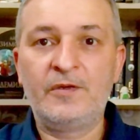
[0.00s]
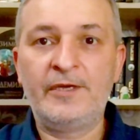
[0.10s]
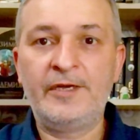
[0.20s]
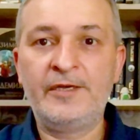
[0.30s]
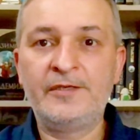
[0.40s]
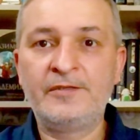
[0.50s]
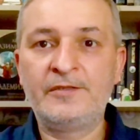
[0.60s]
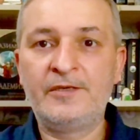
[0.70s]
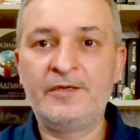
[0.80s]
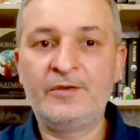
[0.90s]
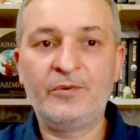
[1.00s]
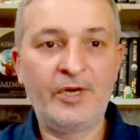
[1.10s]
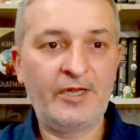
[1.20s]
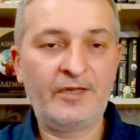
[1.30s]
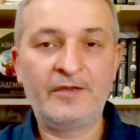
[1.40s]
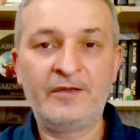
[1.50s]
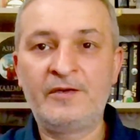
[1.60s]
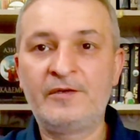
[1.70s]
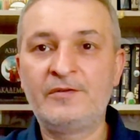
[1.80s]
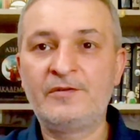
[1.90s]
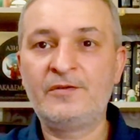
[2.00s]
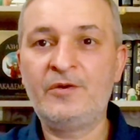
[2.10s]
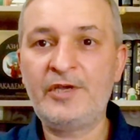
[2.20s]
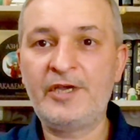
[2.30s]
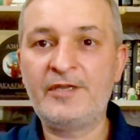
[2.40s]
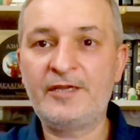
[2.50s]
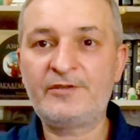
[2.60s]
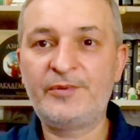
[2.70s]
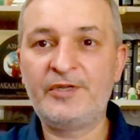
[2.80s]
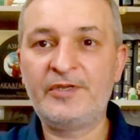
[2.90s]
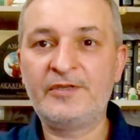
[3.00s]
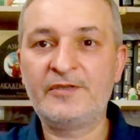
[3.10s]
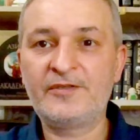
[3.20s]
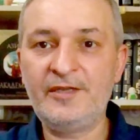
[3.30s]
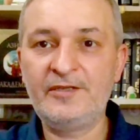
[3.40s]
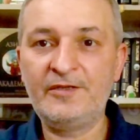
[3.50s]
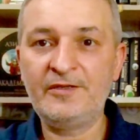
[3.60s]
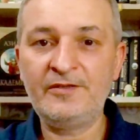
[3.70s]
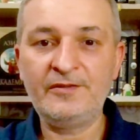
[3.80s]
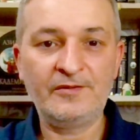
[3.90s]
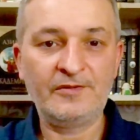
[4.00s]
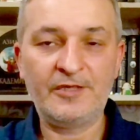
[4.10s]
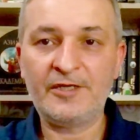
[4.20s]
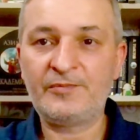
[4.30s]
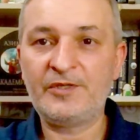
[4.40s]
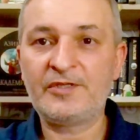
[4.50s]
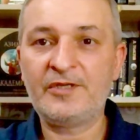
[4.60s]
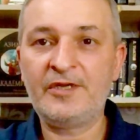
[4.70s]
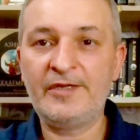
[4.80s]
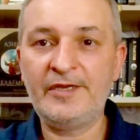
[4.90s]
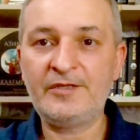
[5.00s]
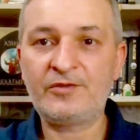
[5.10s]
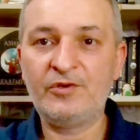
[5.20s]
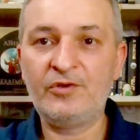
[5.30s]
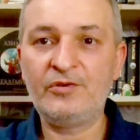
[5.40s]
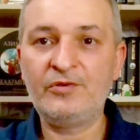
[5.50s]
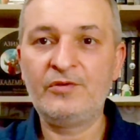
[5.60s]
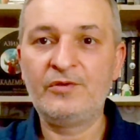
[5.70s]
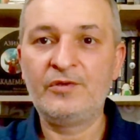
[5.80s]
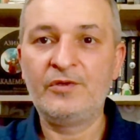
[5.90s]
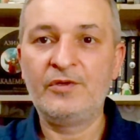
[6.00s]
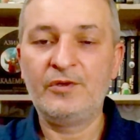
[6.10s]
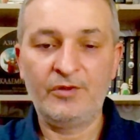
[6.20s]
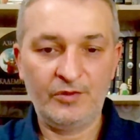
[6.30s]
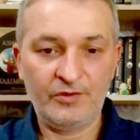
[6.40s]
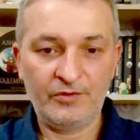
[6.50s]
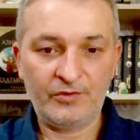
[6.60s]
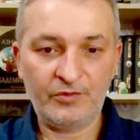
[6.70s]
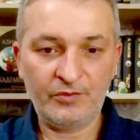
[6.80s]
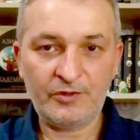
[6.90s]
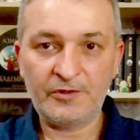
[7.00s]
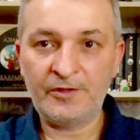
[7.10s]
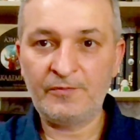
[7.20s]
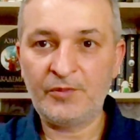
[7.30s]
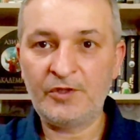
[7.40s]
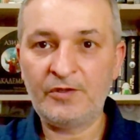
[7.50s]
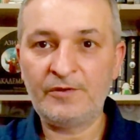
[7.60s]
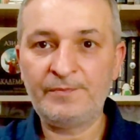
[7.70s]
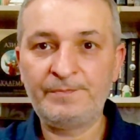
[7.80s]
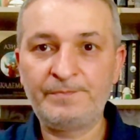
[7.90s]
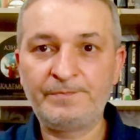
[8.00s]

And well, okay, that's been said. Let's go through some